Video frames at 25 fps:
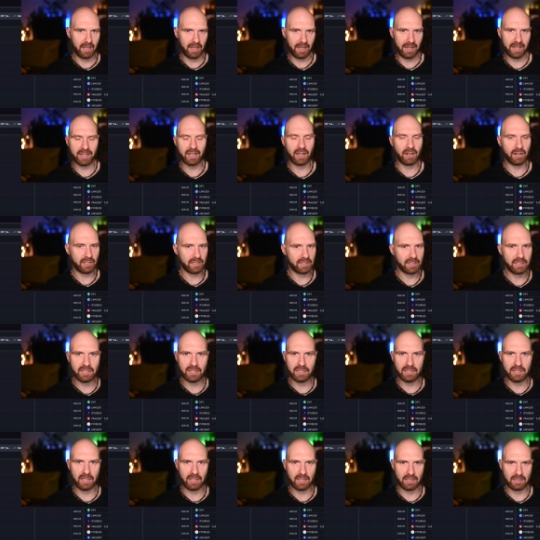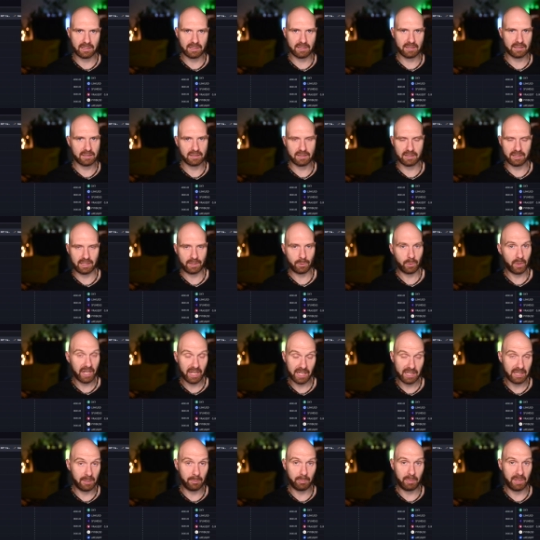a guarantee that that we
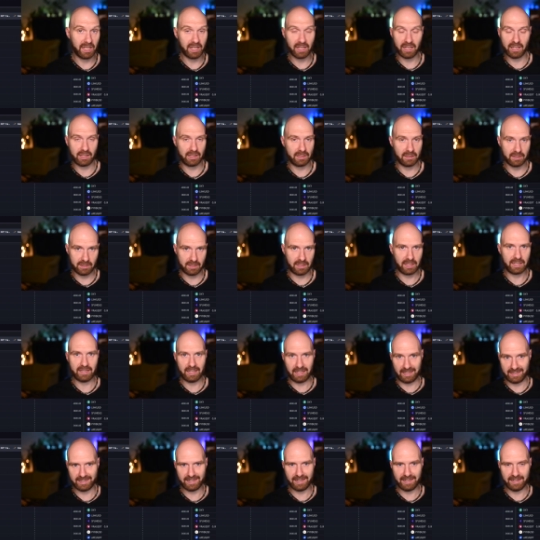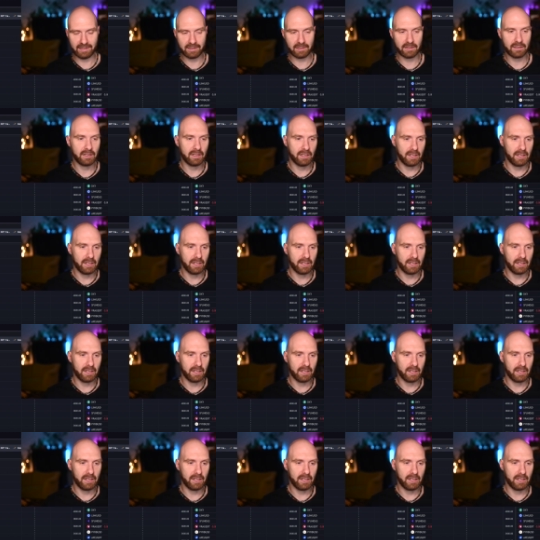had the peak and and that's it.